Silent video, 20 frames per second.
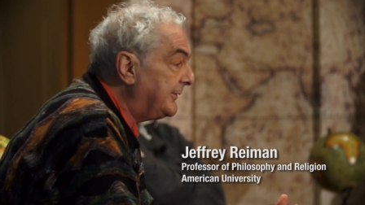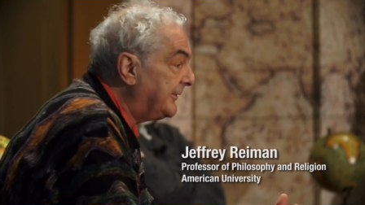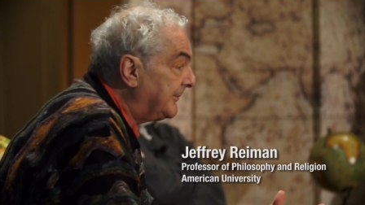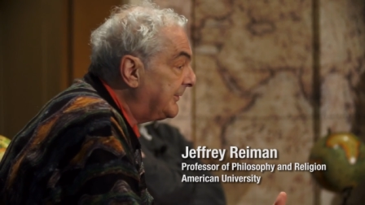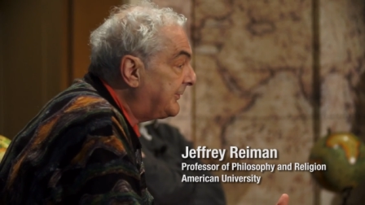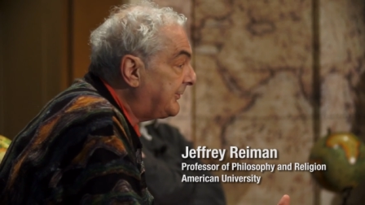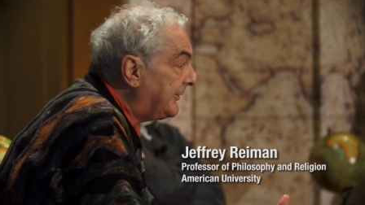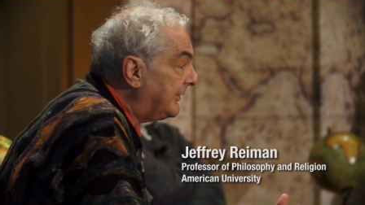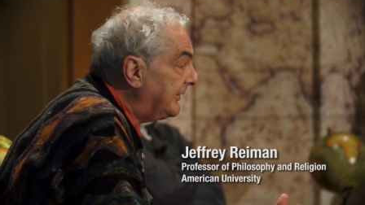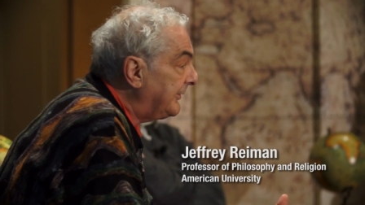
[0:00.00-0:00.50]
the
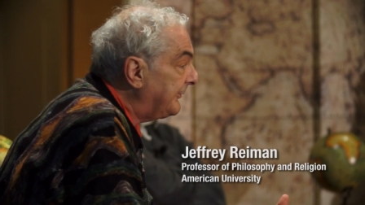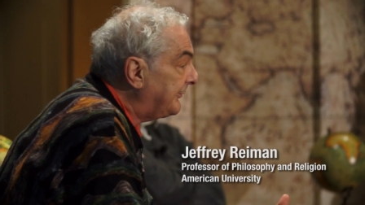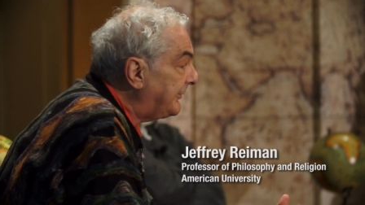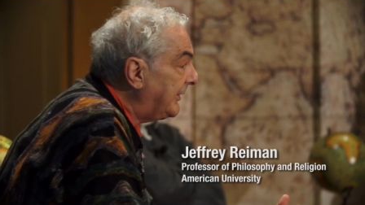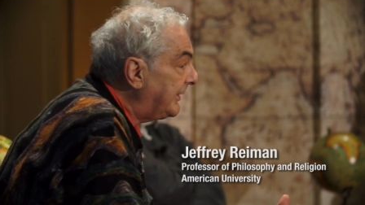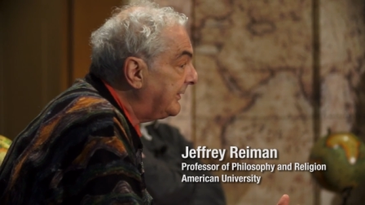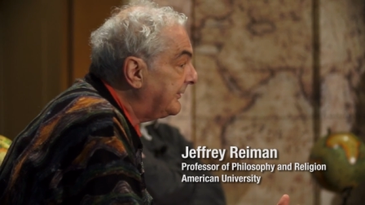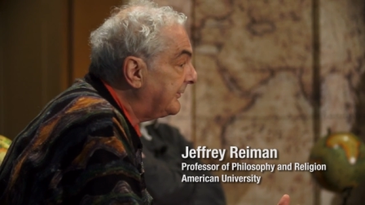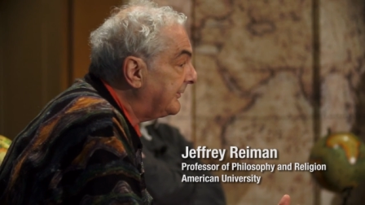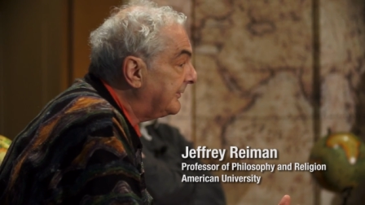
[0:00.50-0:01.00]
material
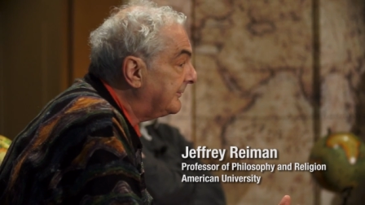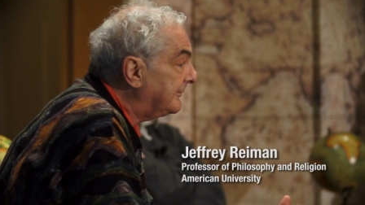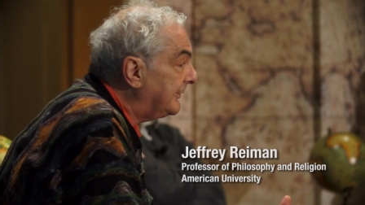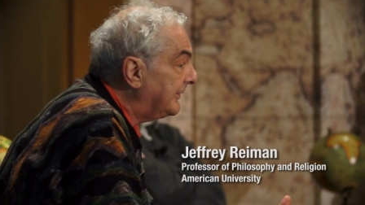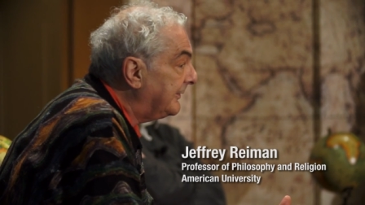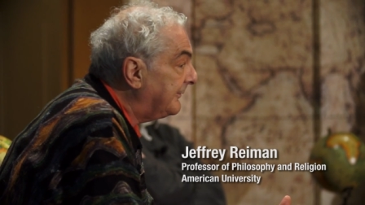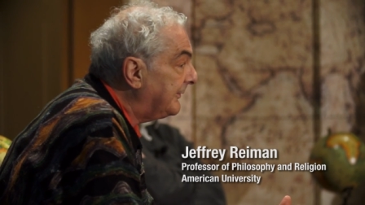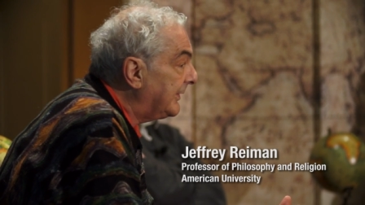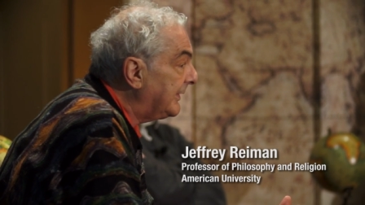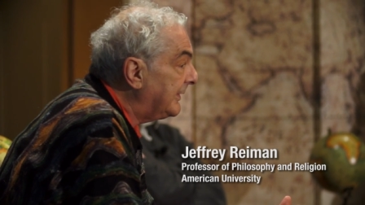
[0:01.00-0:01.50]
standard of
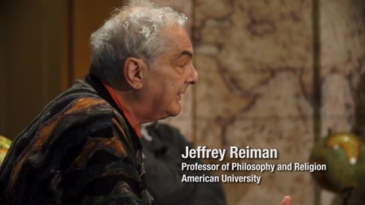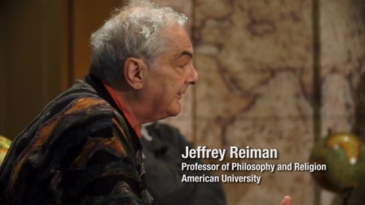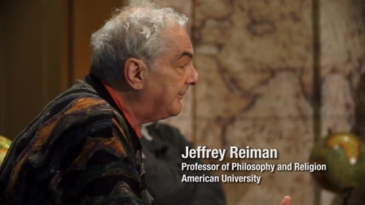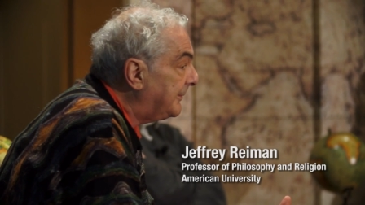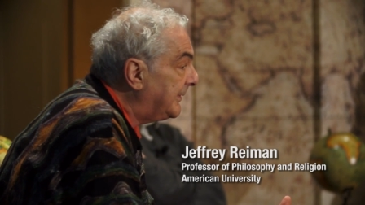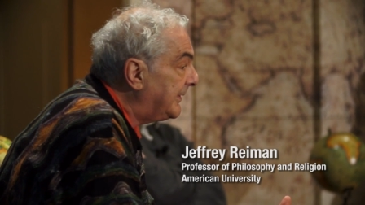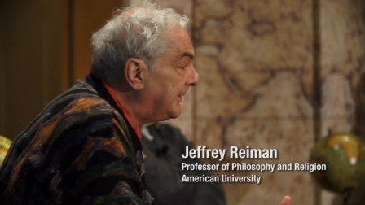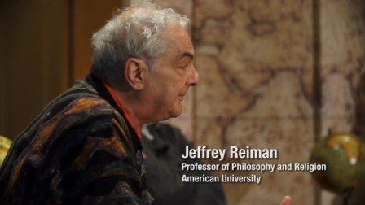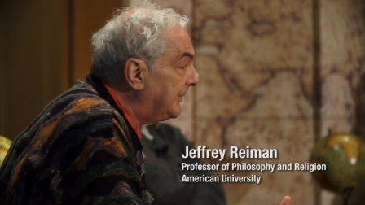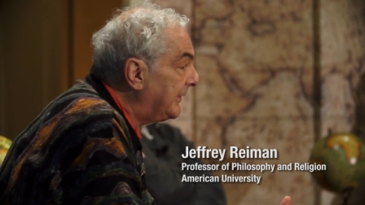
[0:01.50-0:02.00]
living of
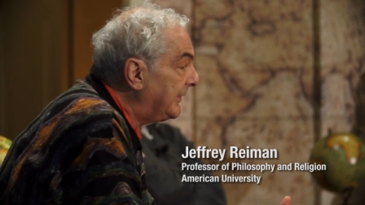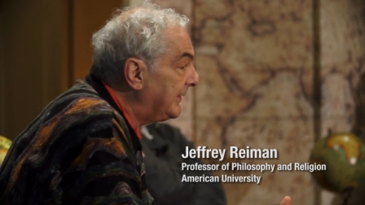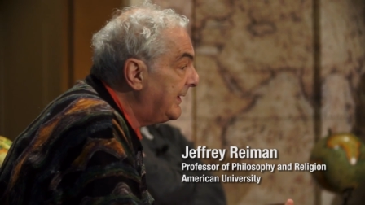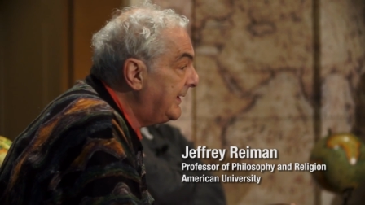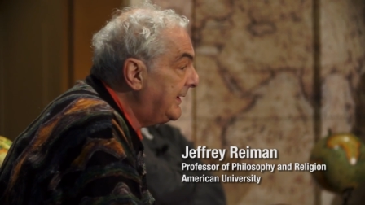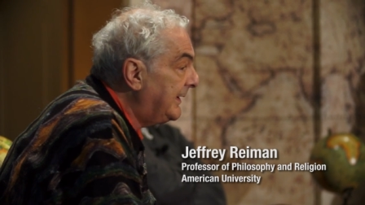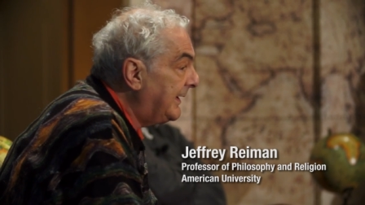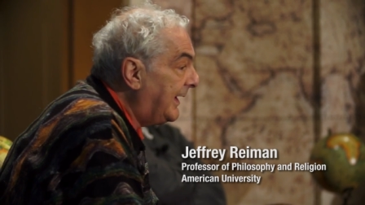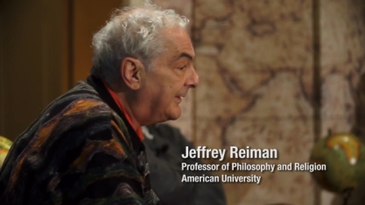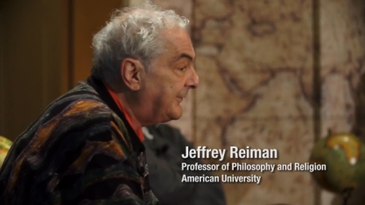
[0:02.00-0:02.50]
people.
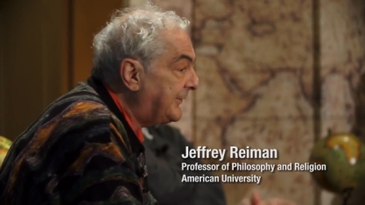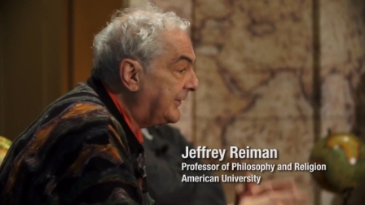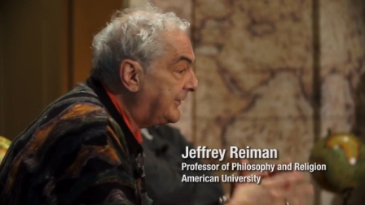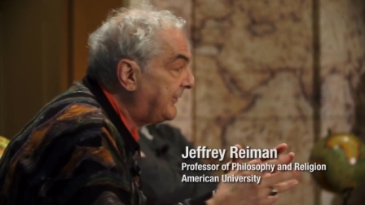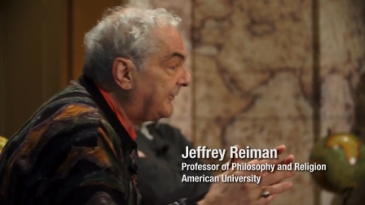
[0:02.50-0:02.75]
I think